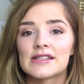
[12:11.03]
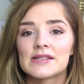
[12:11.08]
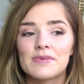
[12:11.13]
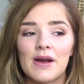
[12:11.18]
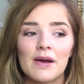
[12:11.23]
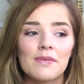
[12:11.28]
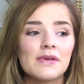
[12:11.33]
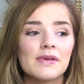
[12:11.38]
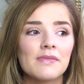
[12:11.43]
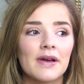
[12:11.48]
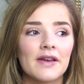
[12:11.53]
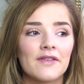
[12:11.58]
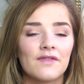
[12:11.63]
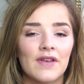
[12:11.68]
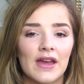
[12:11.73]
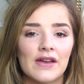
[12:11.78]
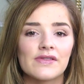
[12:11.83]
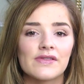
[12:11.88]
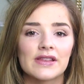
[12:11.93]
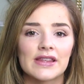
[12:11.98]
It's probably my
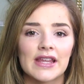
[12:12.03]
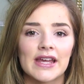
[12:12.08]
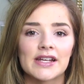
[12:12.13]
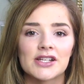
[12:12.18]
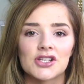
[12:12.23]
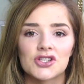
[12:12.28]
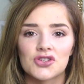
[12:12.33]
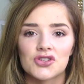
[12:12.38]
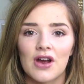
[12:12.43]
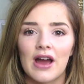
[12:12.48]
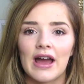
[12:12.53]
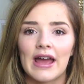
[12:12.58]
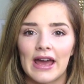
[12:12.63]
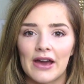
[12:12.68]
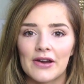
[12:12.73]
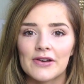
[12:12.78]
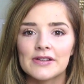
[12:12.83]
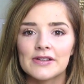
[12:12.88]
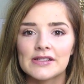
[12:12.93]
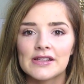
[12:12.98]
favourite thing to try
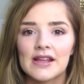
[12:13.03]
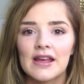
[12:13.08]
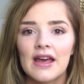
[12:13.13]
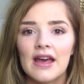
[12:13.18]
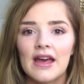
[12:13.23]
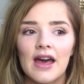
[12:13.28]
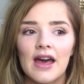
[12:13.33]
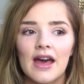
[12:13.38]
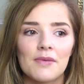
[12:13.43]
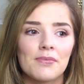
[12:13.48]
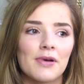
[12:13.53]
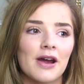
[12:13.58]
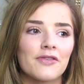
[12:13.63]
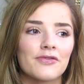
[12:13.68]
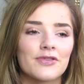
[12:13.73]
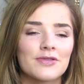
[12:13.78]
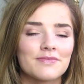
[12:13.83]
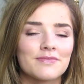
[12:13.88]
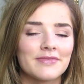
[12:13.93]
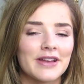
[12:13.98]
out,
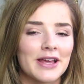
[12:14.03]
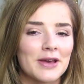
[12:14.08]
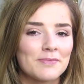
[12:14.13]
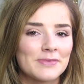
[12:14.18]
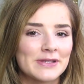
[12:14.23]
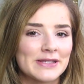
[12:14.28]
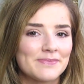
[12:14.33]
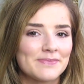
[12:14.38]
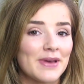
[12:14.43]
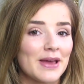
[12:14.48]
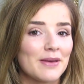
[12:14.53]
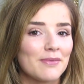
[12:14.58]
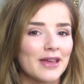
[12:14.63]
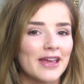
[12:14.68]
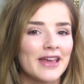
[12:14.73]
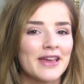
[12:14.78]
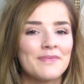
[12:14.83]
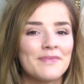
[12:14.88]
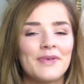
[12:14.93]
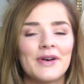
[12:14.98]
apart from lips
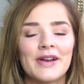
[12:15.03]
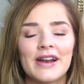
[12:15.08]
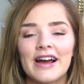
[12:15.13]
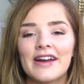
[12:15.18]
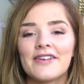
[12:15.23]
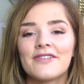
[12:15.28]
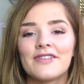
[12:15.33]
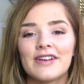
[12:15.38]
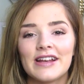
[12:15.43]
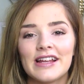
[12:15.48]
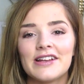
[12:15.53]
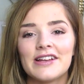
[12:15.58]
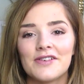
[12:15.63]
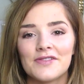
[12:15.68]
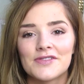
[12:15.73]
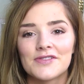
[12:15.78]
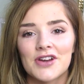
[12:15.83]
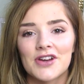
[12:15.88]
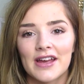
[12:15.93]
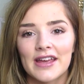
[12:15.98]
maybe, but I really
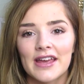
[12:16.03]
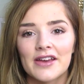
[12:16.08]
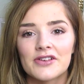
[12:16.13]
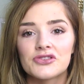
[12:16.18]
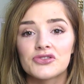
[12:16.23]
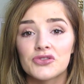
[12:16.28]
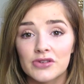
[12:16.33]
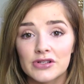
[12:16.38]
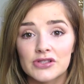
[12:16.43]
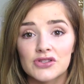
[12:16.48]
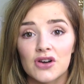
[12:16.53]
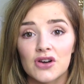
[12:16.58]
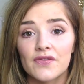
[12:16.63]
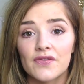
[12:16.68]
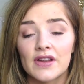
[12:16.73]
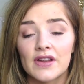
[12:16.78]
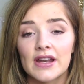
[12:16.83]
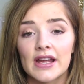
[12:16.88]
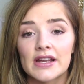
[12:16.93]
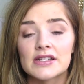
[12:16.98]
love trying out drugstore
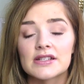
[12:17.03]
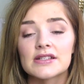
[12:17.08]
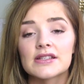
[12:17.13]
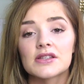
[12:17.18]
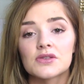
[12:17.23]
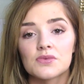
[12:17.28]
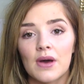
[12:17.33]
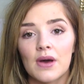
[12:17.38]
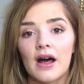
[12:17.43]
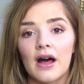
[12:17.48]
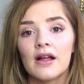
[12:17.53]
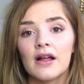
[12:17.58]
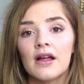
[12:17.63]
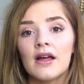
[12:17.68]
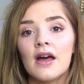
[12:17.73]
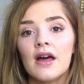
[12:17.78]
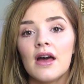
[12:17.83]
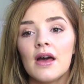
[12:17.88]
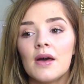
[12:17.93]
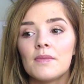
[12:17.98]
foundations as well,
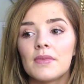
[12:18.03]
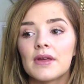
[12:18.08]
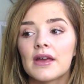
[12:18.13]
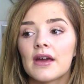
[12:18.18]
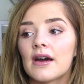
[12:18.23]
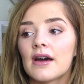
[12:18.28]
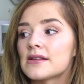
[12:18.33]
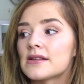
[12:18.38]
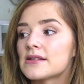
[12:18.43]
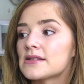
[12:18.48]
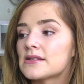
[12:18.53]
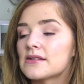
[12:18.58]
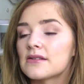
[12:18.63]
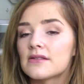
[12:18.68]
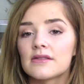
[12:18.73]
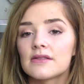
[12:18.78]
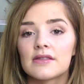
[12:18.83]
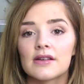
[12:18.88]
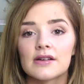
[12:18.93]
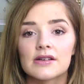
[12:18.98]
because
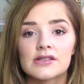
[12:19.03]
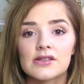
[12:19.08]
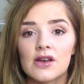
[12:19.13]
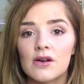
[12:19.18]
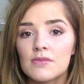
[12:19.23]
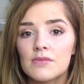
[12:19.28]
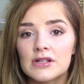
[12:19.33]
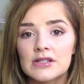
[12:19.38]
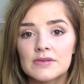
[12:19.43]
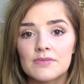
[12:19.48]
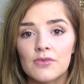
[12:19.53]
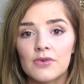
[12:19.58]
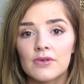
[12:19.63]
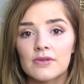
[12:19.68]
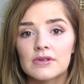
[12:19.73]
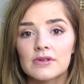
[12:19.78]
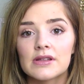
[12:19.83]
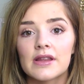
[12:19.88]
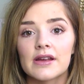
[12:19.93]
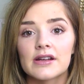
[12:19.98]
they're so
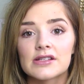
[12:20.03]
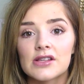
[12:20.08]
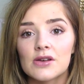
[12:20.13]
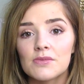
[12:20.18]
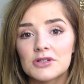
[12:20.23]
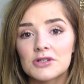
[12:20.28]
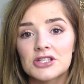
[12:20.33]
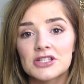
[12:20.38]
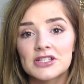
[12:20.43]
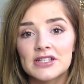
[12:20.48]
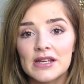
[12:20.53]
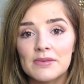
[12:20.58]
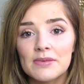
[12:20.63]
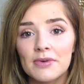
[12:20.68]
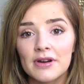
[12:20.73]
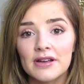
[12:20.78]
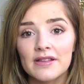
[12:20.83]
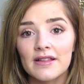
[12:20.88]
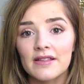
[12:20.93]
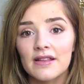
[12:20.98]
much
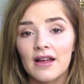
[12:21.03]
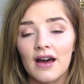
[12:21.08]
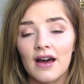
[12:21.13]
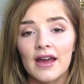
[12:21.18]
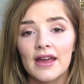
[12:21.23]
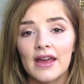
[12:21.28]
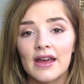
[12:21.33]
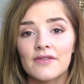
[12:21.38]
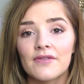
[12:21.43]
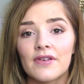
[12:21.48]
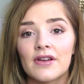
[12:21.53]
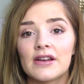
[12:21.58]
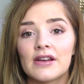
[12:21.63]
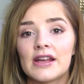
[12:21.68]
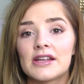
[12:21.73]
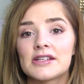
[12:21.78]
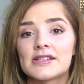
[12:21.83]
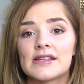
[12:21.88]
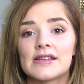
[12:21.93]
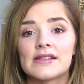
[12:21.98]
cheaper than the high-end
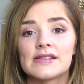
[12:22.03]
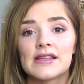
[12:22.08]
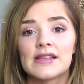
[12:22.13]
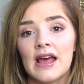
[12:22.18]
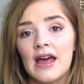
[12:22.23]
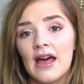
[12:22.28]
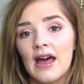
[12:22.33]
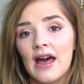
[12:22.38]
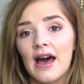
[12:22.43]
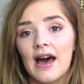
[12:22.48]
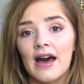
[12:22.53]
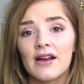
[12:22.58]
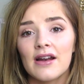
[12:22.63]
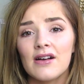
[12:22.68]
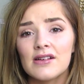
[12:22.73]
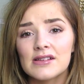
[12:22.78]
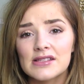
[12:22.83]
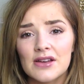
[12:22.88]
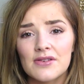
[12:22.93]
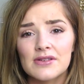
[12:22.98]
foundations, and
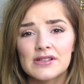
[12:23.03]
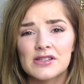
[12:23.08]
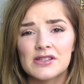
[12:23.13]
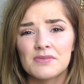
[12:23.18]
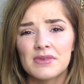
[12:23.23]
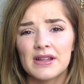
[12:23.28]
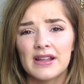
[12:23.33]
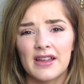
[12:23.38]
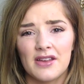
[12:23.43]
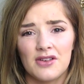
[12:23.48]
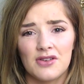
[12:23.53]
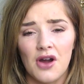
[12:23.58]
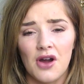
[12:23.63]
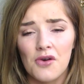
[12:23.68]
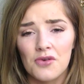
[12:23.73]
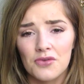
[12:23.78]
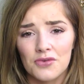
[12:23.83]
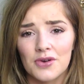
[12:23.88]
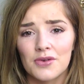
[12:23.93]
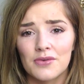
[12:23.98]
also it's something that you
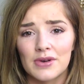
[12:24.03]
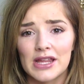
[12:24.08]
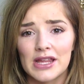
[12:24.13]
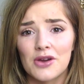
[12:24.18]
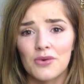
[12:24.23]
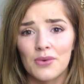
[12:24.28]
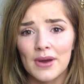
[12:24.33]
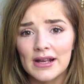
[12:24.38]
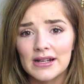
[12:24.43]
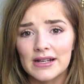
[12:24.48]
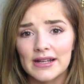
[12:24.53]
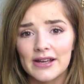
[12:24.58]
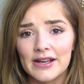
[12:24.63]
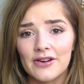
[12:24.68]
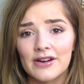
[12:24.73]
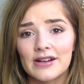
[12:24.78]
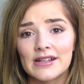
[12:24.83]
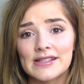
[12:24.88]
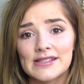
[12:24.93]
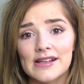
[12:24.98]
go through really quickly,
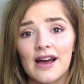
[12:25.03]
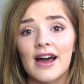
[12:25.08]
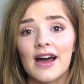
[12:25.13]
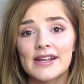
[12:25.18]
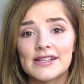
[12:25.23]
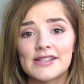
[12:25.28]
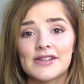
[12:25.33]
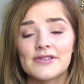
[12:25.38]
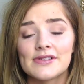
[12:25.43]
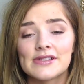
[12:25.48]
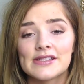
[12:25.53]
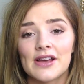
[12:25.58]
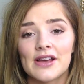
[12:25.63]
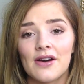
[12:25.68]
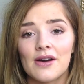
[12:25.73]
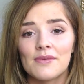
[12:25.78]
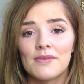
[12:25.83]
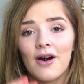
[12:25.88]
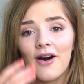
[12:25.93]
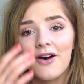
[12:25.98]
or at least I do. So
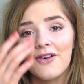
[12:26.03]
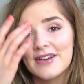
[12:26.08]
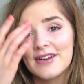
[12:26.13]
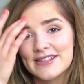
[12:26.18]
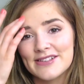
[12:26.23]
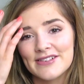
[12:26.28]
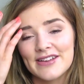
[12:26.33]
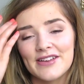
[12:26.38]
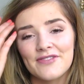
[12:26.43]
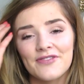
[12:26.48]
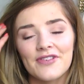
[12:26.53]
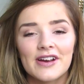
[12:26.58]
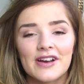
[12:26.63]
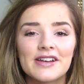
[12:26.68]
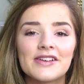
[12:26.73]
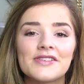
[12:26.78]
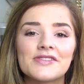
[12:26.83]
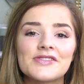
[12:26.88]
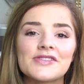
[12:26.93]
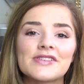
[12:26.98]
I'm always looking for a
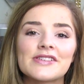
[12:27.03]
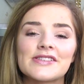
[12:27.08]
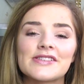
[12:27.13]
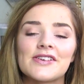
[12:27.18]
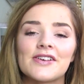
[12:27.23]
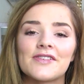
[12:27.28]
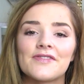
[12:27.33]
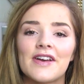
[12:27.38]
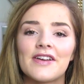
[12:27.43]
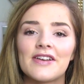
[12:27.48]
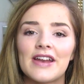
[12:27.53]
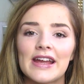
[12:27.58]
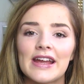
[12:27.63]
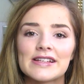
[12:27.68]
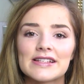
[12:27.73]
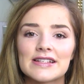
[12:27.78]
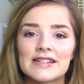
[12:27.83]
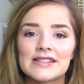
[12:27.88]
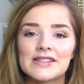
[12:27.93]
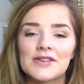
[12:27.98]
new drugstore
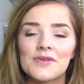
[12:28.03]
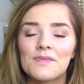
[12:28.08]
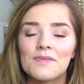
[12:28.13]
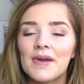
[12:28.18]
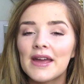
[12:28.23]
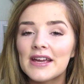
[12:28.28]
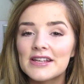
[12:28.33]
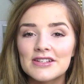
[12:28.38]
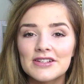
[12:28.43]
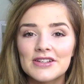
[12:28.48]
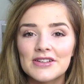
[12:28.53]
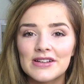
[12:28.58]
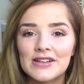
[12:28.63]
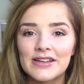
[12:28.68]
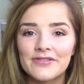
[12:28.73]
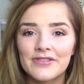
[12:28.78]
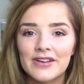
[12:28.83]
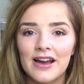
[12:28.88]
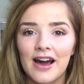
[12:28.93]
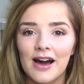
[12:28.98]
foundation, so make sure you
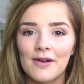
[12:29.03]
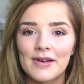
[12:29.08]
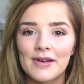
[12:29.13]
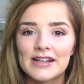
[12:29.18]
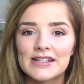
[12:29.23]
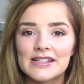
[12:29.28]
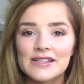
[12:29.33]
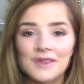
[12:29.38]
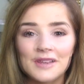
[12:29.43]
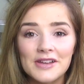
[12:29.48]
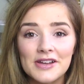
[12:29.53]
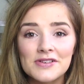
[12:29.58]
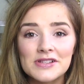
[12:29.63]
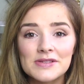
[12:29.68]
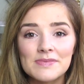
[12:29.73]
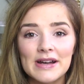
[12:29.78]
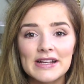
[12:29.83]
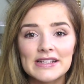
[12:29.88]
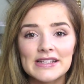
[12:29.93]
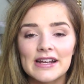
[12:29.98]
leave a comment. If you're new
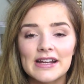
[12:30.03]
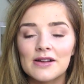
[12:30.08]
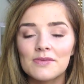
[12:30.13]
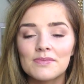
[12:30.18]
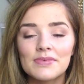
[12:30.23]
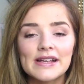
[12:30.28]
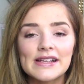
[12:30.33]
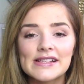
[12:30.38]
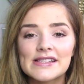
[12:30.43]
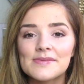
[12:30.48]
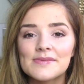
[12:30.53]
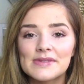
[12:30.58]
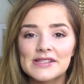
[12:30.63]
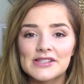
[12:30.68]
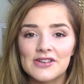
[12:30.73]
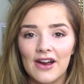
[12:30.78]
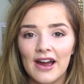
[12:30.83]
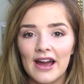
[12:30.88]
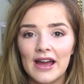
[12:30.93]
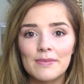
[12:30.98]
to my channel, please
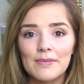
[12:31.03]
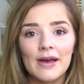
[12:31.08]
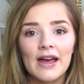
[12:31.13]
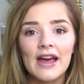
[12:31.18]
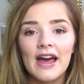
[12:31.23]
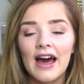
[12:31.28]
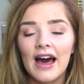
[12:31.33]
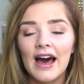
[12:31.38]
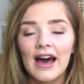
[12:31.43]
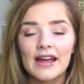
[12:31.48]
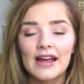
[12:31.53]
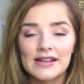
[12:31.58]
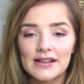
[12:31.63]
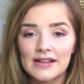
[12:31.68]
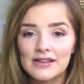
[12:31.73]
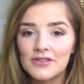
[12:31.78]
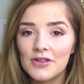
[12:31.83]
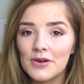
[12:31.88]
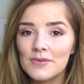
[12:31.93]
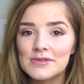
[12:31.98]
subscribe and
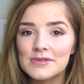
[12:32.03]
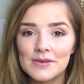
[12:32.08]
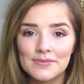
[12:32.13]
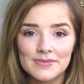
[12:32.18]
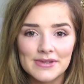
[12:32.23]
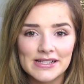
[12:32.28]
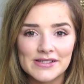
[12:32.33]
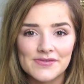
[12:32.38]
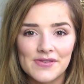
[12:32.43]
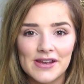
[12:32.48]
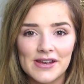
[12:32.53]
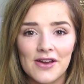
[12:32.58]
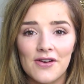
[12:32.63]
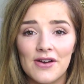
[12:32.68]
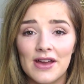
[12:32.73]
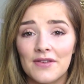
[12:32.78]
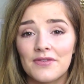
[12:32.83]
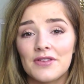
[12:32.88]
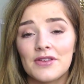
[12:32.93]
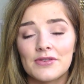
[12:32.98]
thumbs up this video
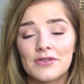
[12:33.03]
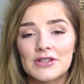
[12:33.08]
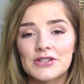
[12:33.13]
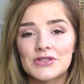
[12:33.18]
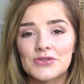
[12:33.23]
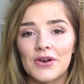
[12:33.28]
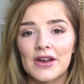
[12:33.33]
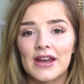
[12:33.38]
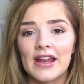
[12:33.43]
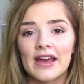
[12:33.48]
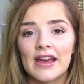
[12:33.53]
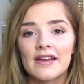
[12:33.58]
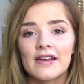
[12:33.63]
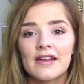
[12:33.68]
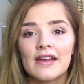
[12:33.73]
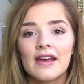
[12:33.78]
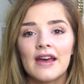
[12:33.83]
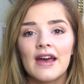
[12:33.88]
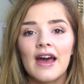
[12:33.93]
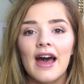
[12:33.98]
if you enjoyed it,
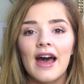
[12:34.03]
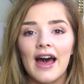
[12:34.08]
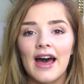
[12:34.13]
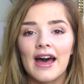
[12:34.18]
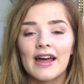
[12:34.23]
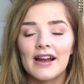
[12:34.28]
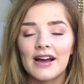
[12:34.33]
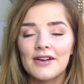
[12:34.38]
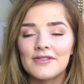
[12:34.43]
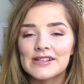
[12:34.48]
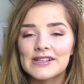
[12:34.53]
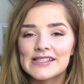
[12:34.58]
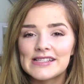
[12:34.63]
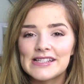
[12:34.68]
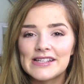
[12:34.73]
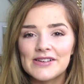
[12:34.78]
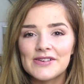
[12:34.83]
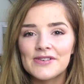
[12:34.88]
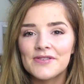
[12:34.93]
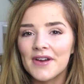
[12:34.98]
and I will
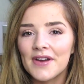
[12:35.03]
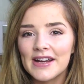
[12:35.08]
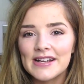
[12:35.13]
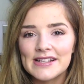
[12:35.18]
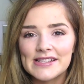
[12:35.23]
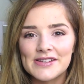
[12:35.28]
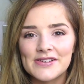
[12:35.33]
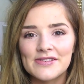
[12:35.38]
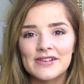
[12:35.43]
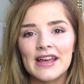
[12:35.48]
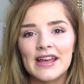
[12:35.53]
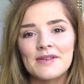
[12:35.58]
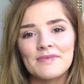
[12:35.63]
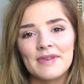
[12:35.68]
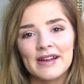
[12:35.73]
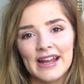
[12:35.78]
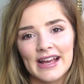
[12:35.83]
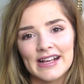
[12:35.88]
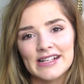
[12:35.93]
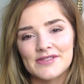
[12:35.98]
see you very soon in
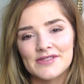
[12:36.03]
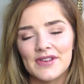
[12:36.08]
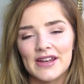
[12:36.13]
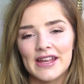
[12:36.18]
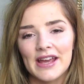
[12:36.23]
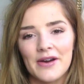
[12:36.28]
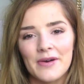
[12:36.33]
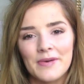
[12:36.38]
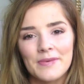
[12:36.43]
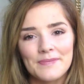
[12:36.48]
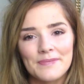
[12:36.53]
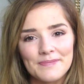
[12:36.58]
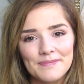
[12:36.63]
my next video.